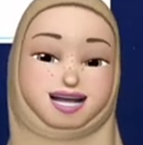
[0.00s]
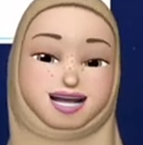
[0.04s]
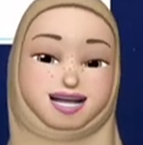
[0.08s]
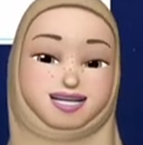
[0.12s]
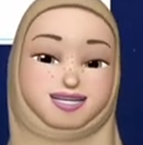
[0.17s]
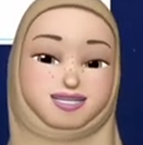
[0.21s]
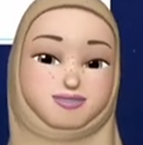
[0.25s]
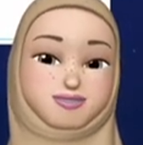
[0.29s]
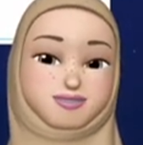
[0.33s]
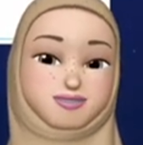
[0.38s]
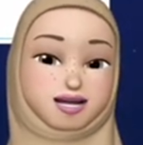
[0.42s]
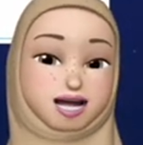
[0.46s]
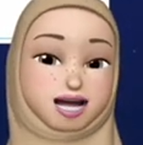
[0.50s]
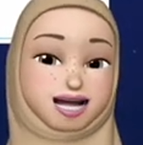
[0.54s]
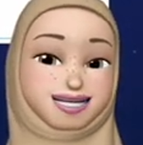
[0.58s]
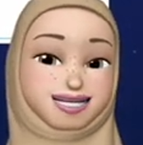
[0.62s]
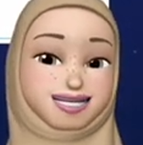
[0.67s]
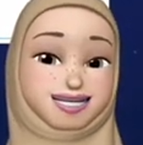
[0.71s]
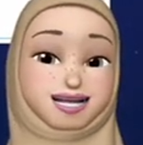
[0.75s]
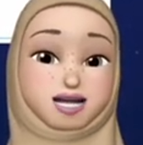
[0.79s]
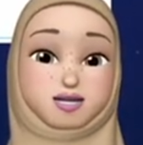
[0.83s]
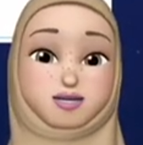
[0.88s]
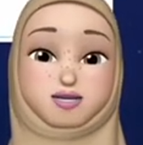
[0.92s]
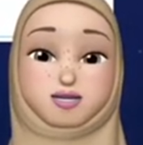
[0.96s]
But for
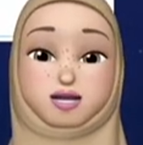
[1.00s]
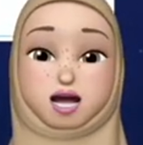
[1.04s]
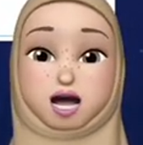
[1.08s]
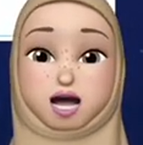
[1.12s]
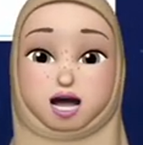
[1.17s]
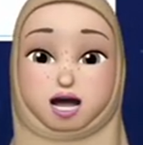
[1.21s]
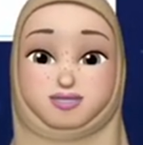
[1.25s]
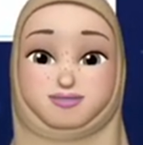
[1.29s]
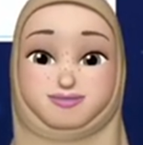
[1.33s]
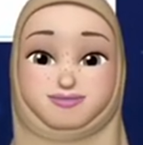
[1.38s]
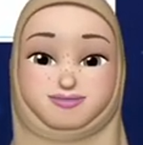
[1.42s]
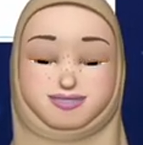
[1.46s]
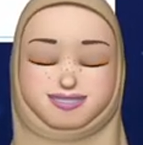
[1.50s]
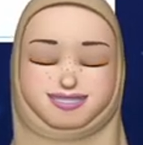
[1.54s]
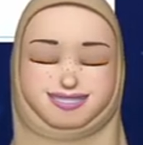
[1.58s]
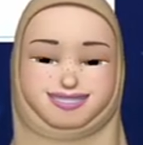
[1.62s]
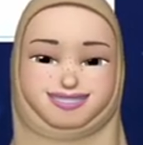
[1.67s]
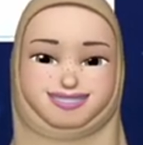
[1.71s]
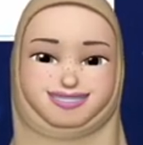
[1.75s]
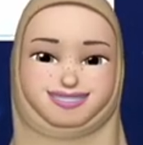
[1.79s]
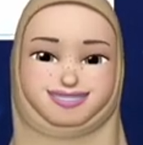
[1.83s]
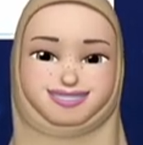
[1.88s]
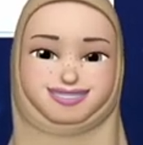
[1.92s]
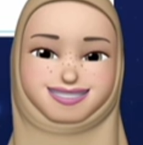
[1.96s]
unweighted graph,
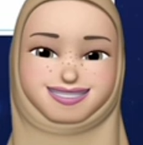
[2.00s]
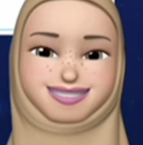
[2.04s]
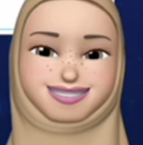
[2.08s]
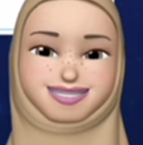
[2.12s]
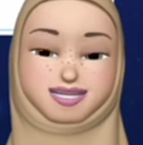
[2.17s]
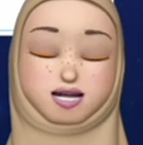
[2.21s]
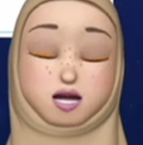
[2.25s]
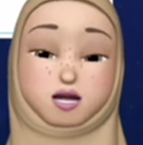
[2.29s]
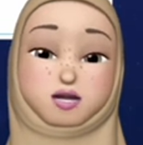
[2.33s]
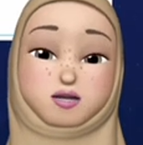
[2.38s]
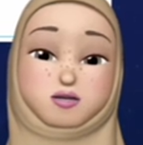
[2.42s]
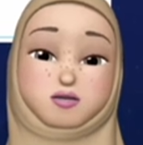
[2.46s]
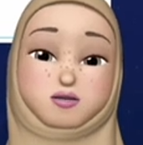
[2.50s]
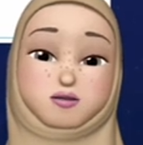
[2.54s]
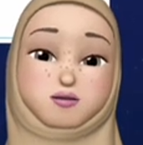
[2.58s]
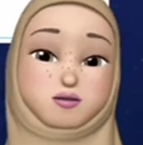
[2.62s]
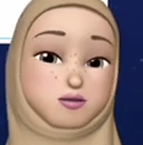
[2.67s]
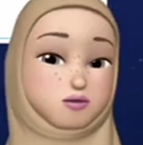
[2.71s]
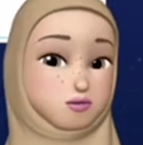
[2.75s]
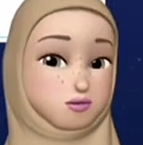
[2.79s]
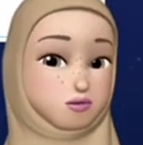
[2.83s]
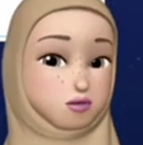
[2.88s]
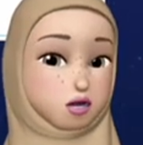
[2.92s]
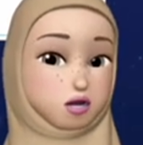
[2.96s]

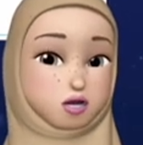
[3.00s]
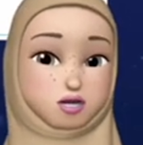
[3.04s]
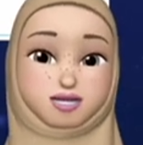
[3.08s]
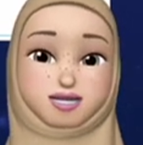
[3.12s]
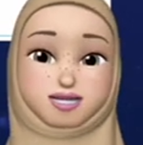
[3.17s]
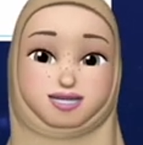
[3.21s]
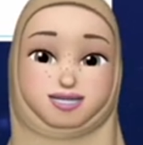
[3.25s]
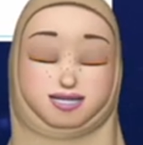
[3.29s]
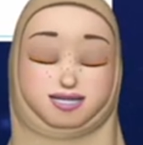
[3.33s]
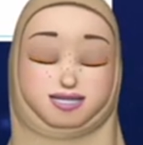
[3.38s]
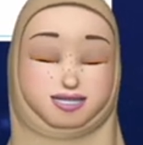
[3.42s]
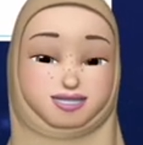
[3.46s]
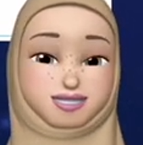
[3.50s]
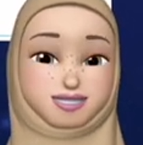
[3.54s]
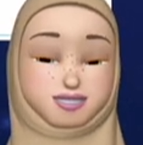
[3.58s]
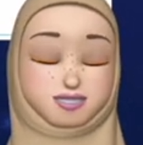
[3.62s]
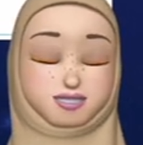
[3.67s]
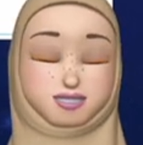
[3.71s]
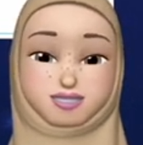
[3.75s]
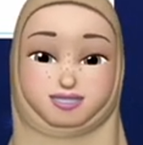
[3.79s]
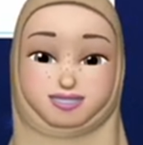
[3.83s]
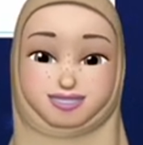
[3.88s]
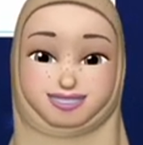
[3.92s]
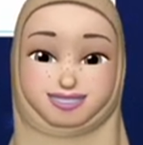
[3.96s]
it's not
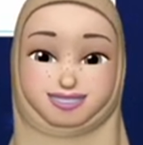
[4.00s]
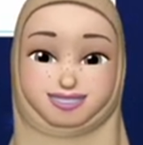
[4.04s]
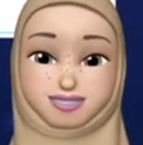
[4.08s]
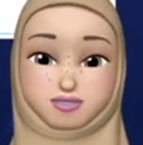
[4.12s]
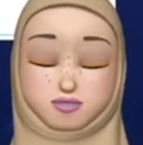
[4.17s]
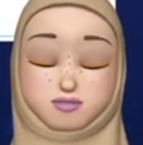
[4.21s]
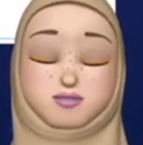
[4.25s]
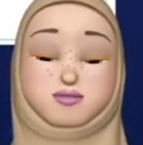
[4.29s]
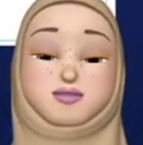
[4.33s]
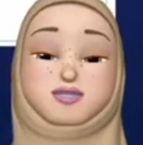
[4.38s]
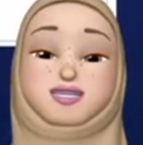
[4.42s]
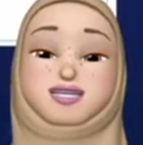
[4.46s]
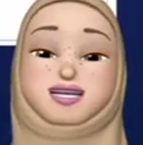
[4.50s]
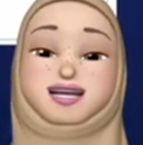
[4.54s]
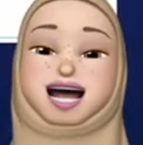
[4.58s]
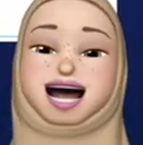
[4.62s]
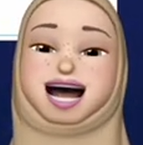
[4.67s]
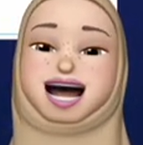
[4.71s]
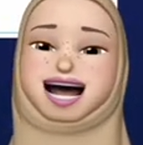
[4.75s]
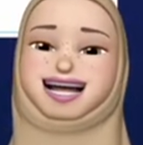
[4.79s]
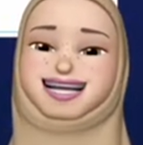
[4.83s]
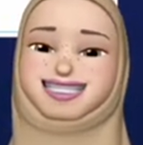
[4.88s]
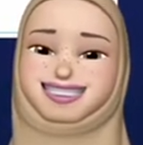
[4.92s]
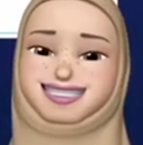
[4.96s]
associated
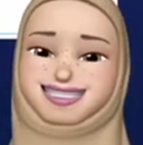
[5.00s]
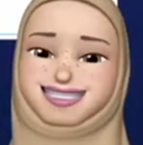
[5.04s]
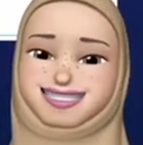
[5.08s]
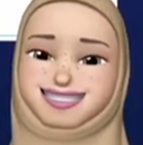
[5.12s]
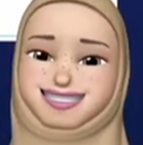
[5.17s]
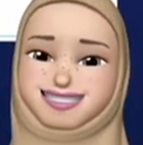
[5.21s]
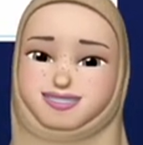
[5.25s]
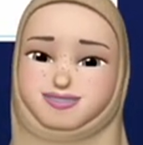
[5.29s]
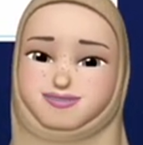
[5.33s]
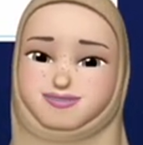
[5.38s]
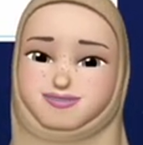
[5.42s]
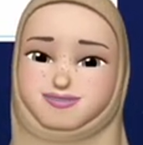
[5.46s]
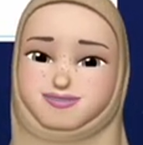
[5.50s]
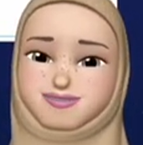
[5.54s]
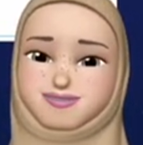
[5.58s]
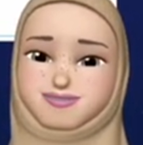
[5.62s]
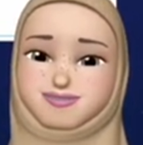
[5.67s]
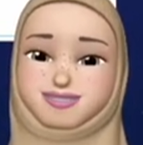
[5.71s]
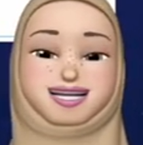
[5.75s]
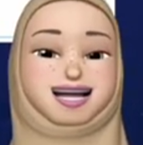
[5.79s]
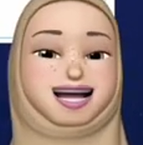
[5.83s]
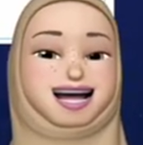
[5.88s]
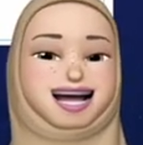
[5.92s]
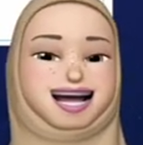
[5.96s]
with a value
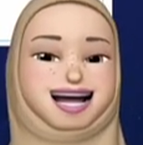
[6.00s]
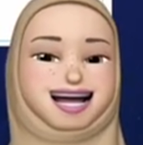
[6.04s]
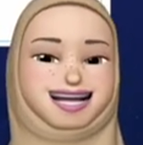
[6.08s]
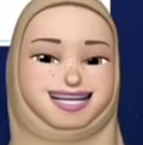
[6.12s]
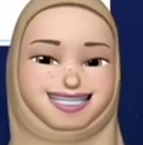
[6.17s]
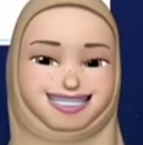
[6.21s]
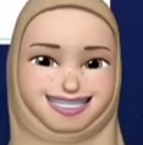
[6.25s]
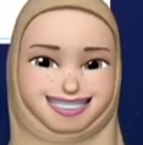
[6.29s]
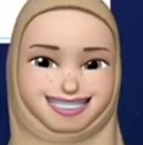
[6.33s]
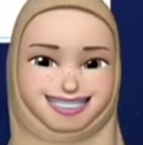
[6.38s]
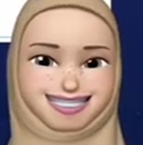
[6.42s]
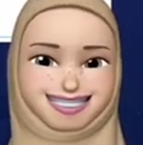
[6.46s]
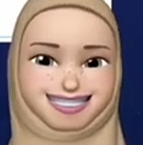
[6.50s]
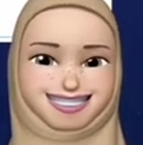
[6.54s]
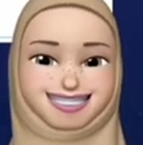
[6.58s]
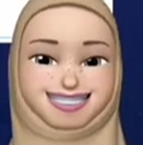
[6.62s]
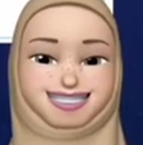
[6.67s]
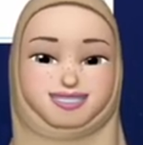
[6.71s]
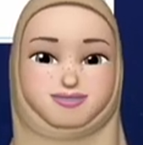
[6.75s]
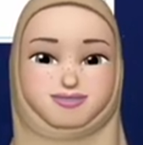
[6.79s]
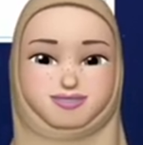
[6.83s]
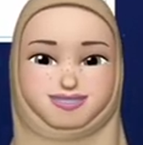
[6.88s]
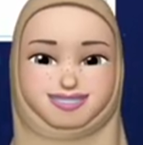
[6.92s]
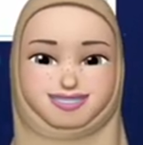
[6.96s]
or a
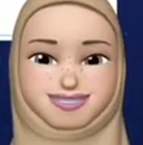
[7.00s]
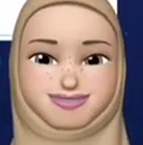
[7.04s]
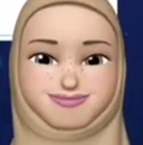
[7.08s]
weight.